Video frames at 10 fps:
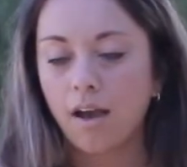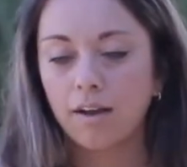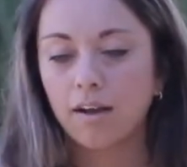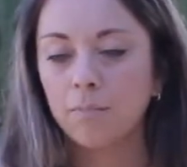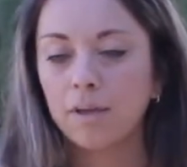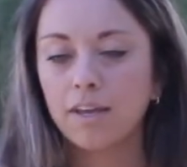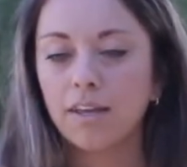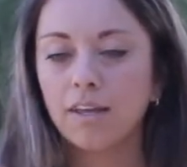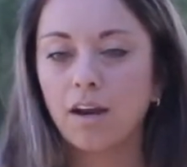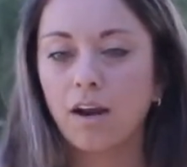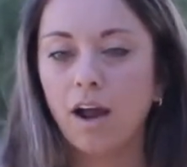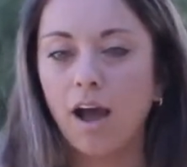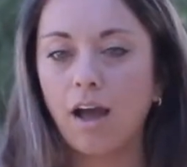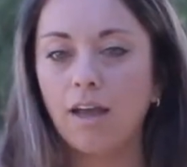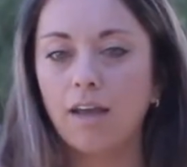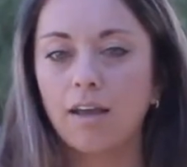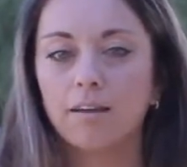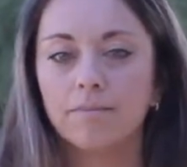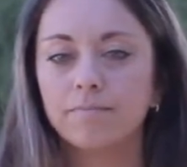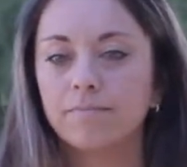Coming in here,
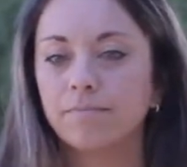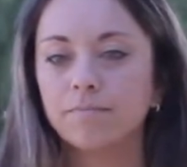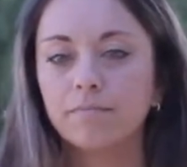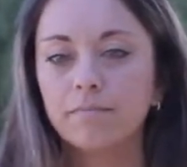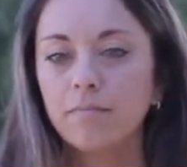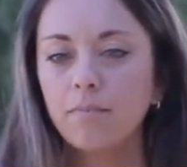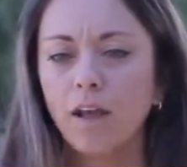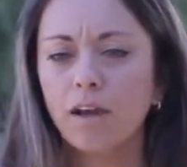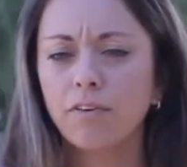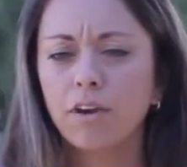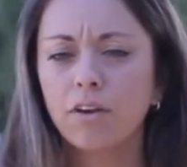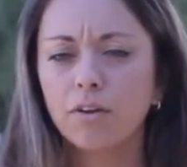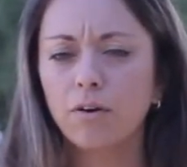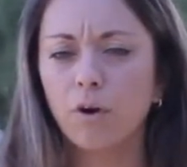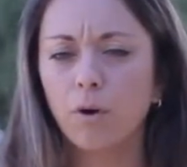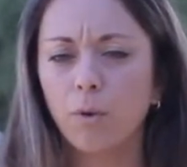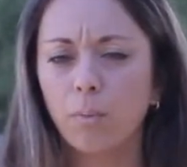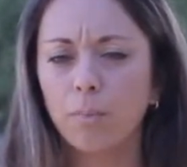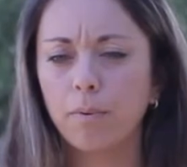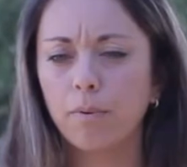I had very little
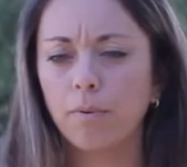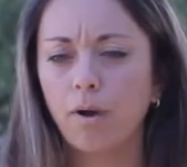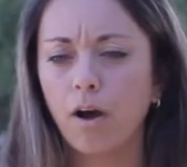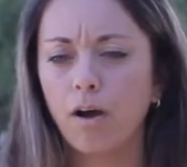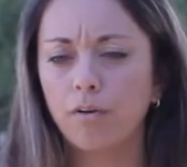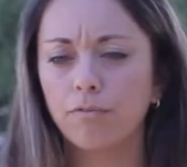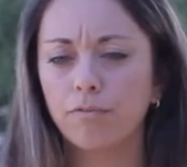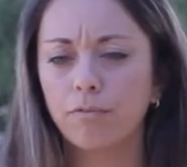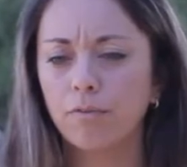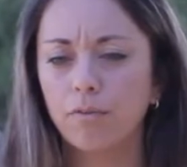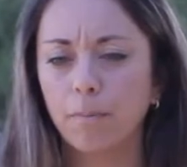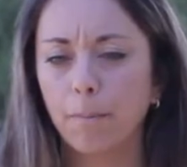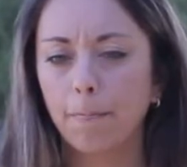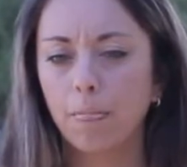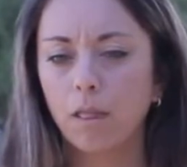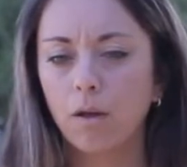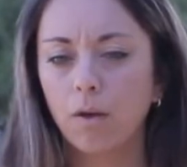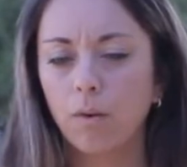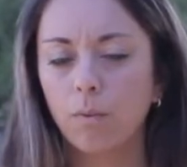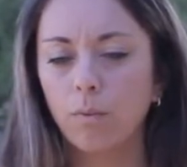hope of
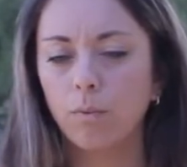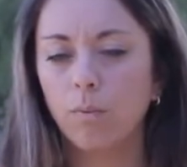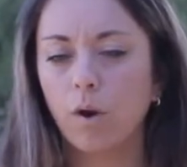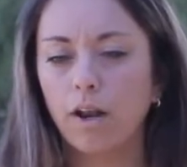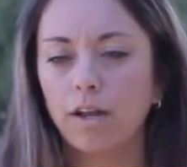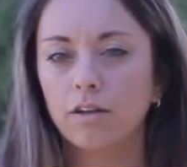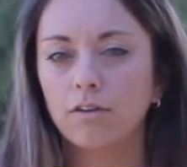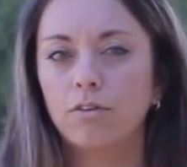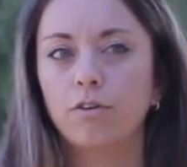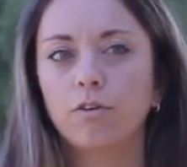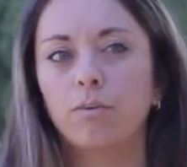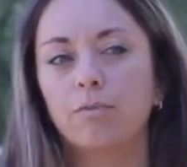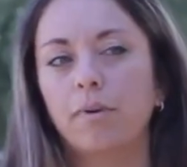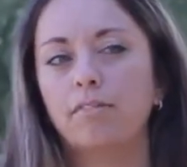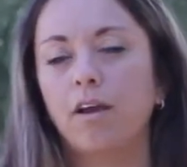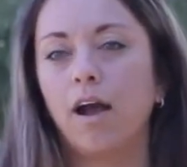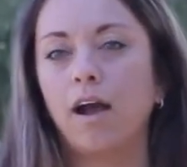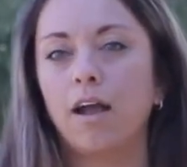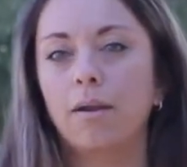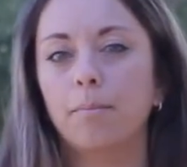what I could do with my
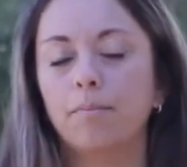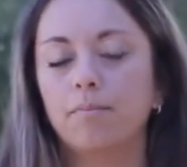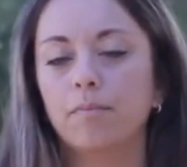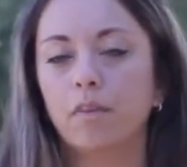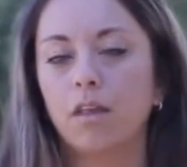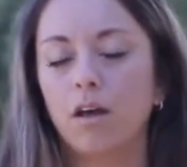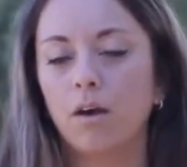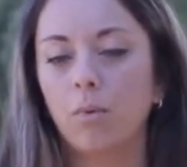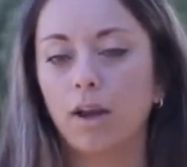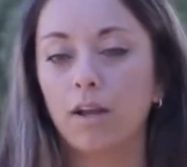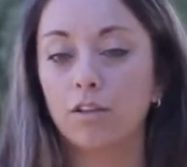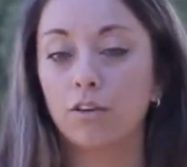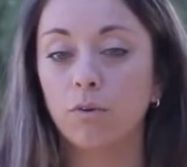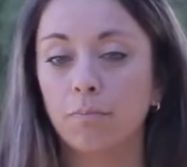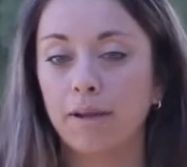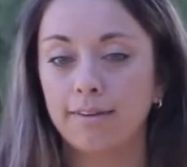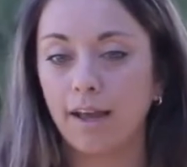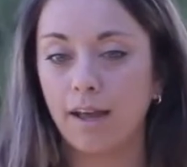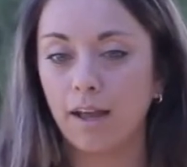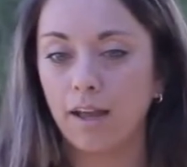time, what I could do with my
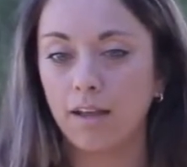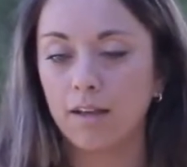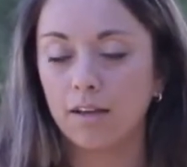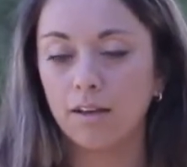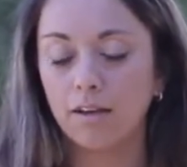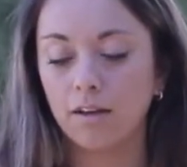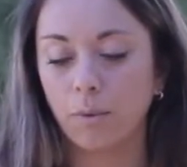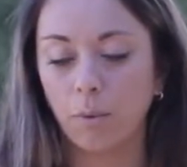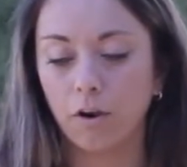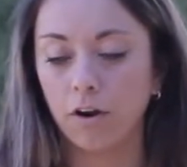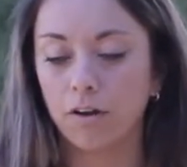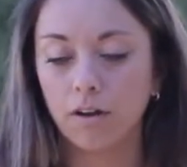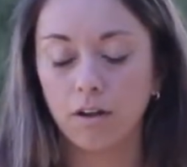day, or